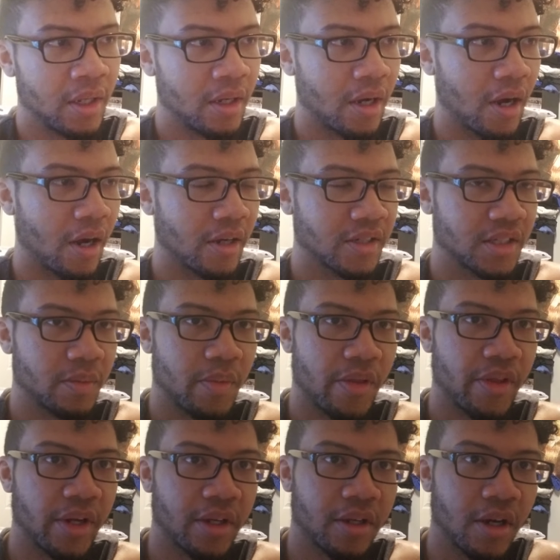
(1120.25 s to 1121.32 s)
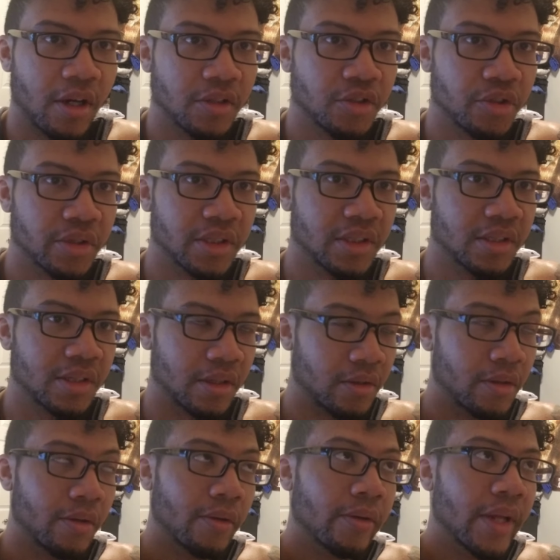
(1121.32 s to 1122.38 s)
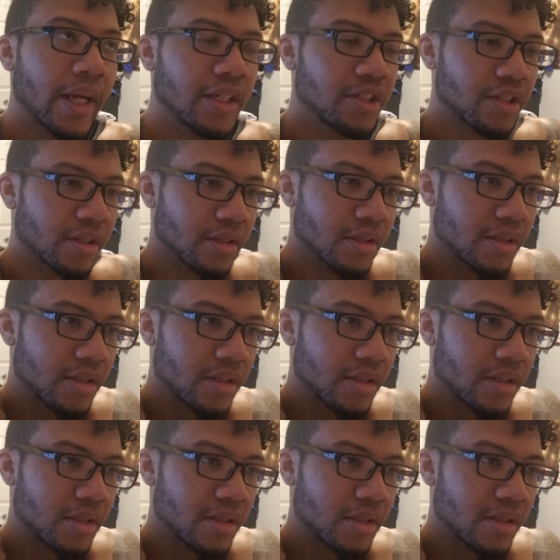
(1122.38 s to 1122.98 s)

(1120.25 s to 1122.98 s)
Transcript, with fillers: uh, sympathetic countries or, or nations.